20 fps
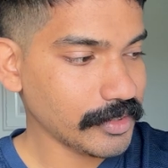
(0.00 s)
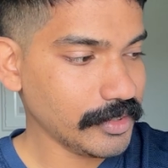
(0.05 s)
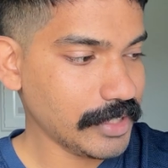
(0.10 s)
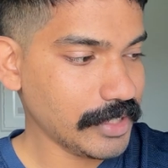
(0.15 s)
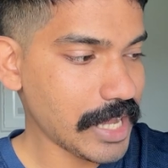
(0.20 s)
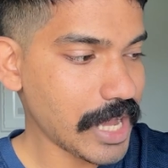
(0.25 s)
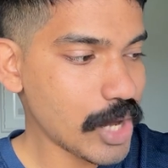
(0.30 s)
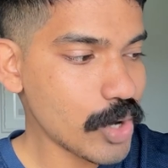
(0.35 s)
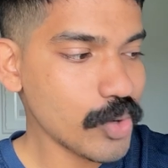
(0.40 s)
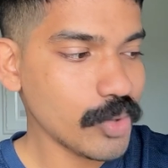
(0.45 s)

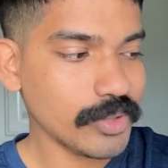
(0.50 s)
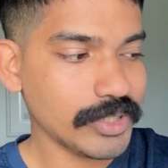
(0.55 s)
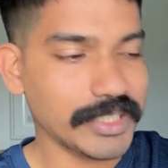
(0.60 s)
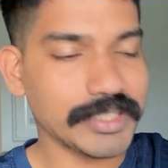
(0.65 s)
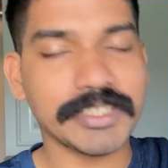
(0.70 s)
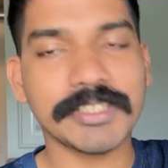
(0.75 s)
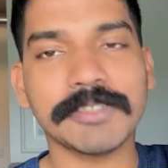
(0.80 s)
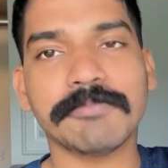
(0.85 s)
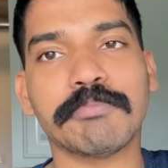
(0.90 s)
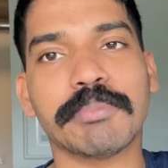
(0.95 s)
Now
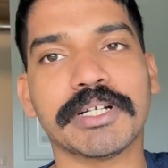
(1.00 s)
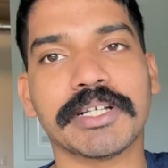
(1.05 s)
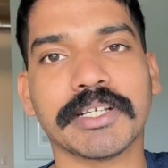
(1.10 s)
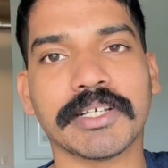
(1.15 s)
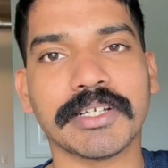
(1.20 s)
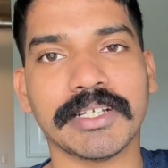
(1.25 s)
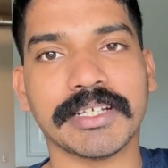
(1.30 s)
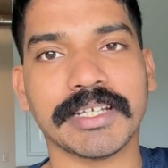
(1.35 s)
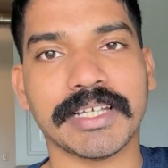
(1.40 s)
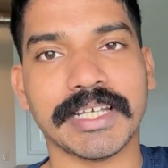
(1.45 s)
in this
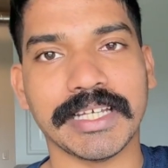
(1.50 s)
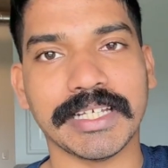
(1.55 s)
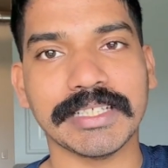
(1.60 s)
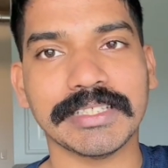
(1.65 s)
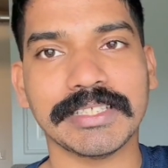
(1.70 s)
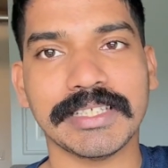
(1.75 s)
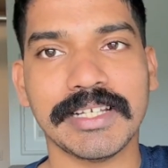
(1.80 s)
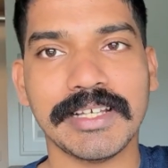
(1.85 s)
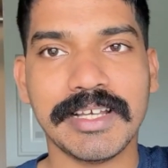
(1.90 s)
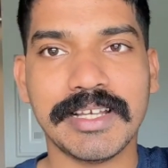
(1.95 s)
particular
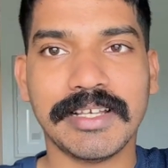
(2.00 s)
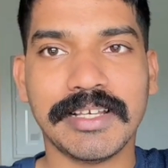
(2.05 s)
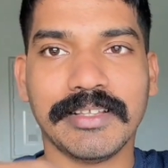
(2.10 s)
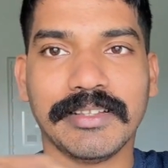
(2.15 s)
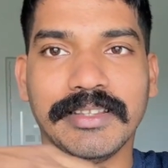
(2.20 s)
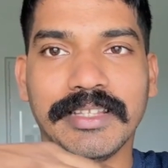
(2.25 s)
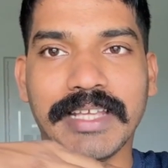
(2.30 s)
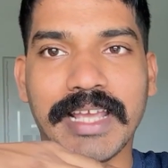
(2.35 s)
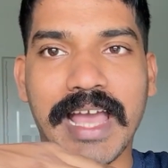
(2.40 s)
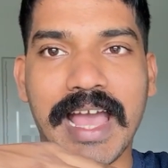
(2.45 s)
case,
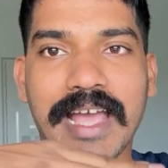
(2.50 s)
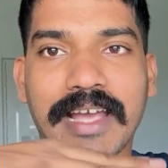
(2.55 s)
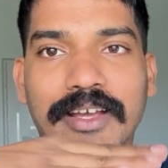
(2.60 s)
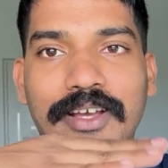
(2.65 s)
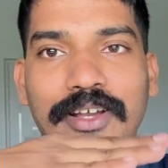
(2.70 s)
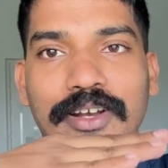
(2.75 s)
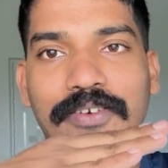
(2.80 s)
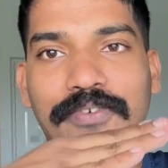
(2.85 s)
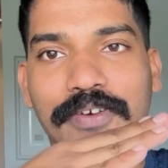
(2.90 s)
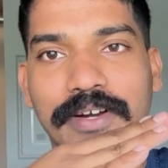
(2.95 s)
the
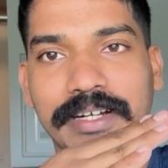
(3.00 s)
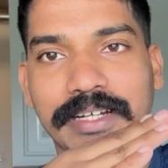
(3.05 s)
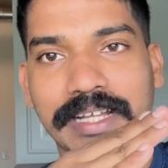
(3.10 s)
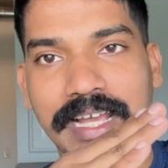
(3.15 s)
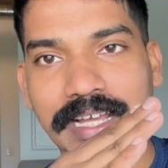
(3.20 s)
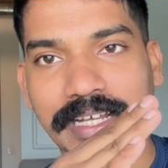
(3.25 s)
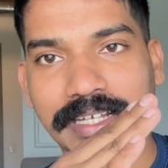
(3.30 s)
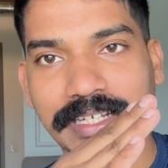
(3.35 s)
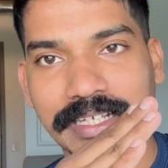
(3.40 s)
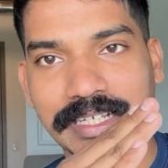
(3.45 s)
angle of
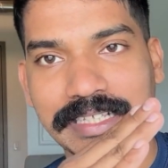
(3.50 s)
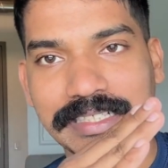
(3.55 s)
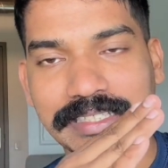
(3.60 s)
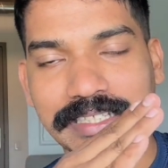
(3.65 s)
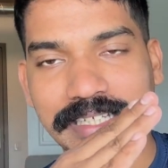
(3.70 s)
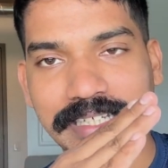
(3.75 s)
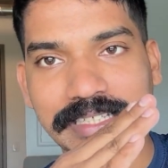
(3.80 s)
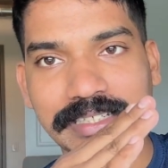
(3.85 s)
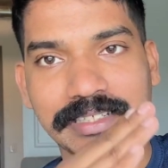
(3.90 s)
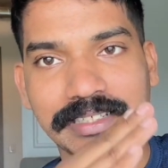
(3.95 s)
attack is
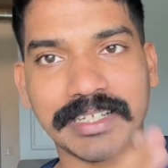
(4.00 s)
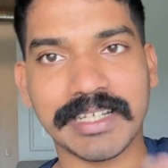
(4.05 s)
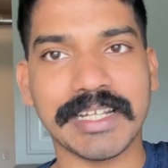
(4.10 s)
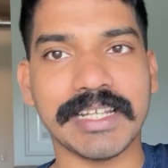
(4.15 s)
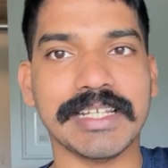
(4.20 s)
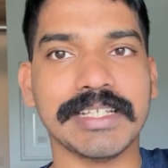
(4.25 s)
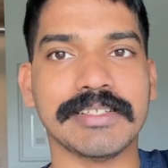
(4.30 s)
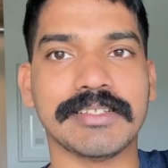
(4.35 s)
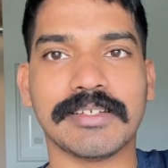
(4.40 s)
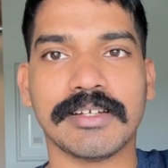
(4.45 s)

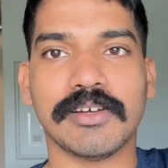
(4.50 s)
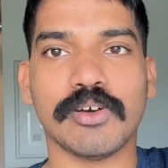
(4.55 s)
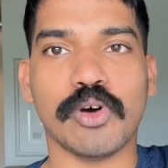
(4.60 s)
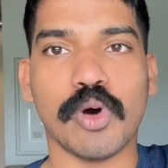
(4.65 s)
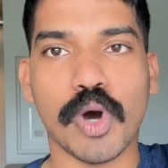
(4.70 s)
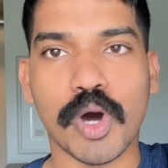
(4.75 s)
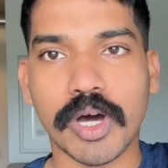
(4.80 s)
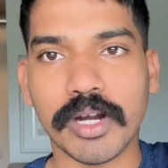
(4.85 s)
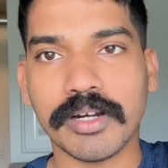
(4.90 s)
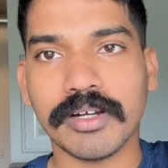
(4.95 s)
increased,
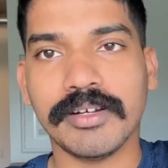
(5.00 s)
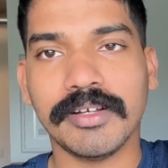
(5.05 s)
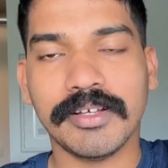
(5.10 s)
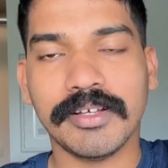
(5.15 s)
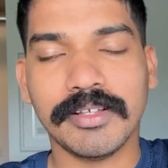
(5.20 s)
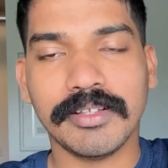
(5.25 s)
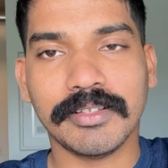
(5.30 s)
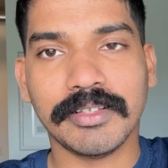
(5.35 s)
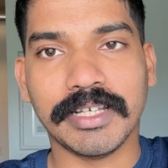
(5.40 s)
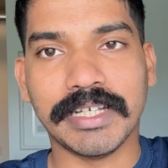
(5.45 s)
or
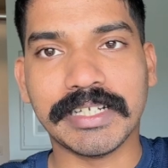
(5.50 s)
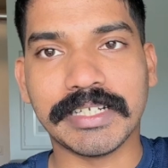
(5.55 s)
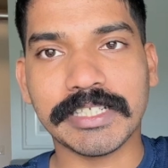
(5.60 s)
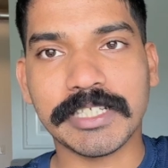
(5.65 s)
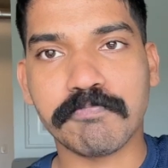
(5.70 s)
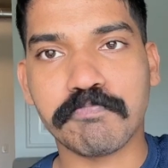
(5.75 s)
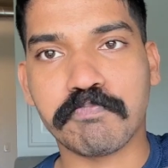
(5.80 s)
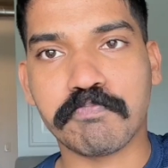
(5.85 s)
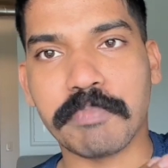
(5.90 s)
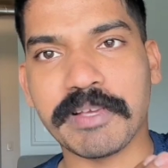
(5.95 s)
it
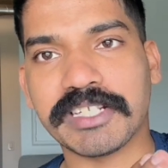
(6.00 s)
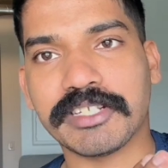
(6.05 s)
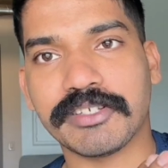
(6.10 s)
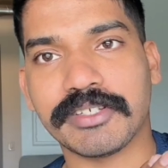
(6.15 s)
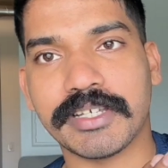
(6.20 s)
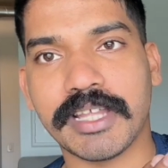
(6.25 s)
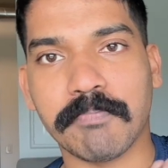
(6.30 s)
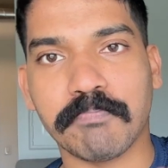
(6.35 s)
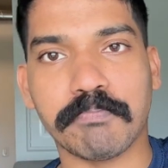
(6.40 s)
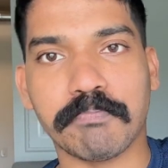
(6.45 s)
is
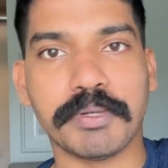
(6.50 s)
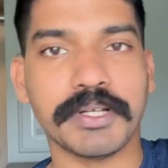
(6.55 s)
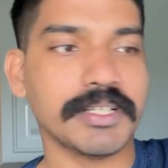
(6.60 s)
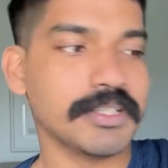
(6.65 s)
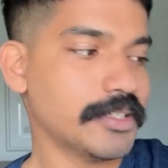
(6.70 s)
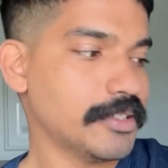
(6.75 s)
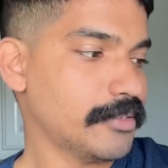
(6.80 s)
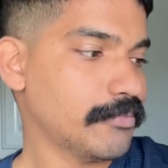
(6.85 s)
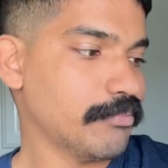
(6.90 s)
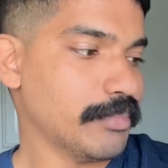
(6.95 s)
pitched up
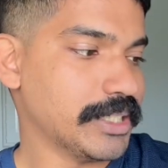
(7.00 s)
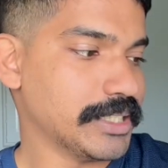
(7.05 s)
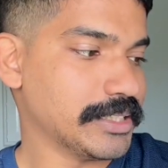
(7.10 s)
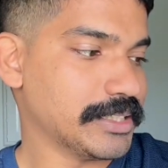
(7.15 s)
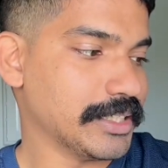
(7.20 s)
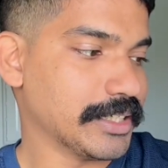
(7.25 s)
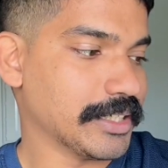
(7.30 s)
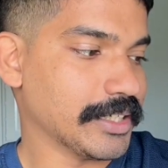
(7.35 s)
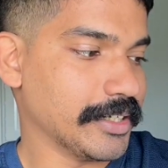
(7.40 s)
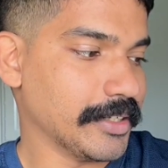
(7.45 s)

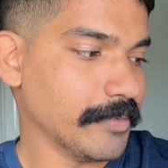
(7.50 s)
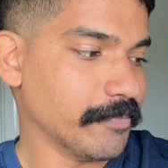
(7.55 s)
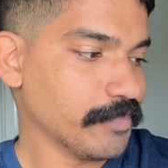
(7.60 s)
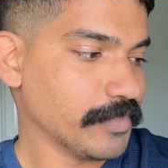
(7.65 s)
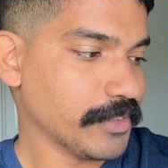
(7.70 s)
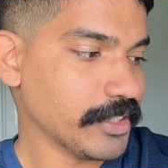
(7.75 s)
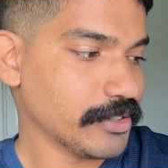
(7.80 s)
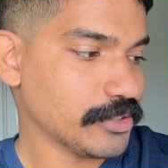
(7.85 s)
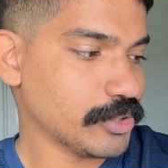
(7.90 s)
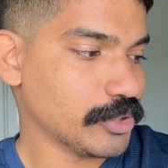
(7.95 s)
basically.
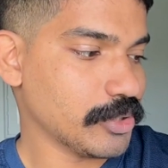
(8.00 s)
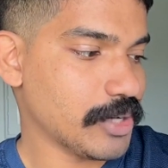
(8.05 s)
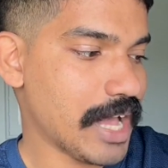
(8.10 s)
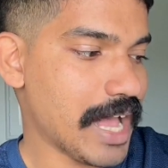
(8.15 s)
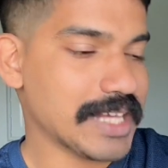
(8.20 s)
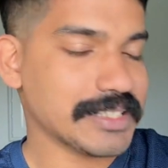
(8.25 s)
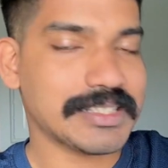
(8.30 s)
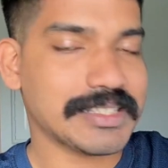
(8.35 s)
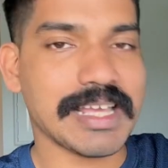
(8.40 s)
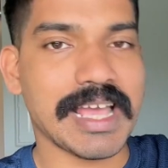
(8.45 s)
So
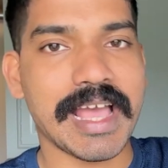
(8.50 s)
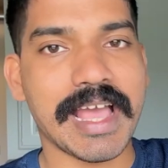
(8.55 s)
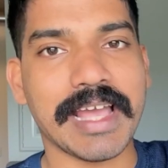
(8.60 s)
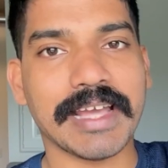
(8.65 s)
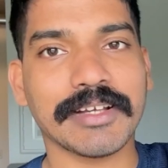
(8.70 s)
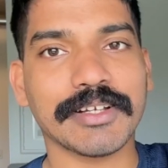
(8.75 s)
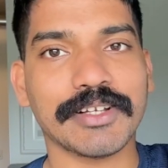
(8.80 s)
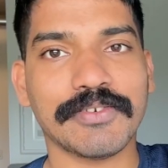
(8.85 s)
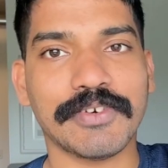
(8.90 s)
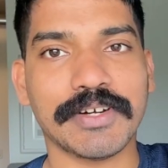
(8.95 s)
as the
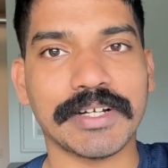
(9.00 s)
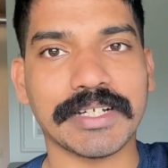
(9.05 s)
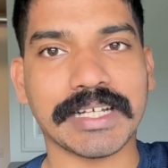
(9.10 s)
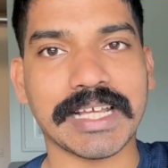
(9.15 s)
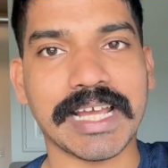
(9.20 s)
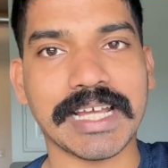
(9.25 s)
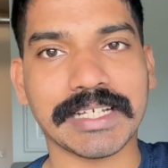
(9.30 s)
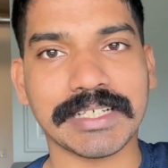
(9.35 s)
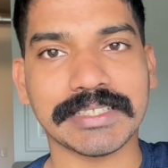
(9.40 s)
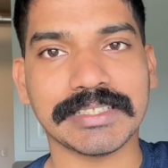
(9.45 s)
angle of
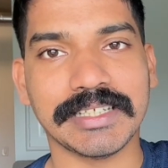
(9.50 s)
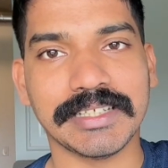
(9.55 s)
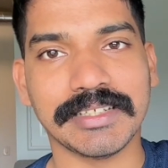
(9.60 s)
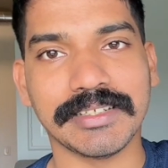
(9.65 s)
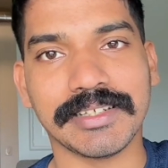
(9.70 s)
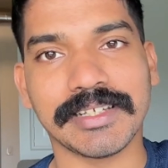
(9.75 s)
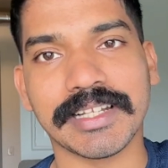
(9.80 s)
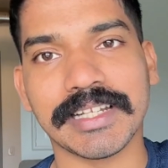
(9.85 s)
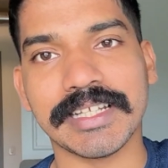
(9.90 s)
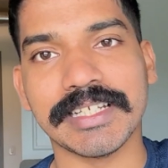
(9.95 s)
attack is
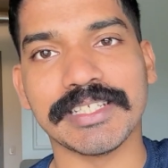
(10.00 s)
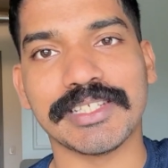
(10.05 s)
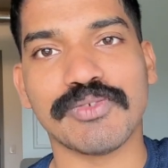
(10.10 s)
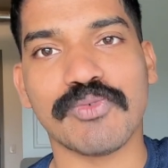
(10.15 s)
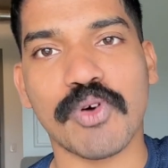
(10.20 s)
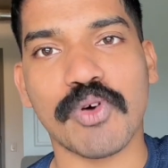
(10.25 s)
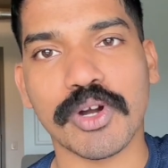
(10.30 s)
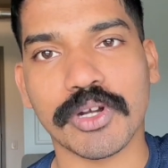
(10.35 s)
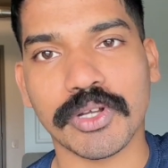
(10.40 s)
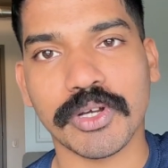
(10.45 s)
increased,
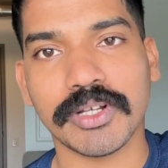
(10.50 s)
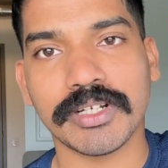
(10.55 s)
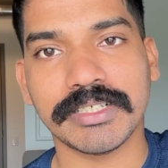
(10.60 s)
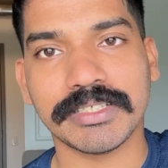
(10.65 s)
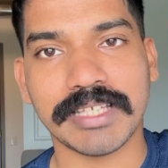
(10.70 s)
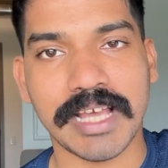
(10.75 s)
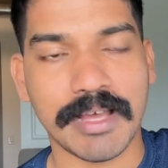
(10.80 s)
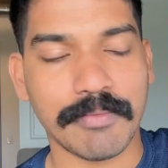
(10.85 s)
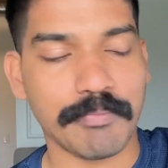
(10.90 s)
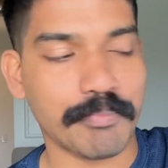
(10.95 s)
what all
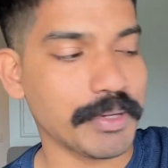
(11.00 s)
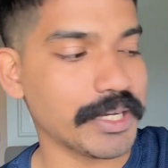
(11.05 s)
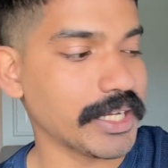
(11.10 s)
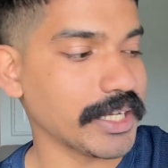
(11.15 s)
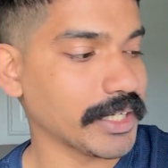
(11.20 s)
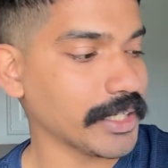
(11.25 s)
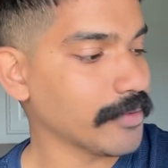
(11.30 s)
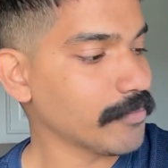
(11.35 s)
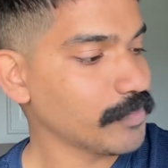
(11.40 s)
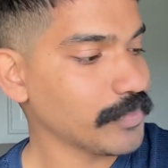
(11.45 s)
is
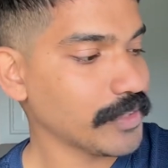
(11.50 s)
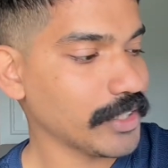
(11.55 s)
happening?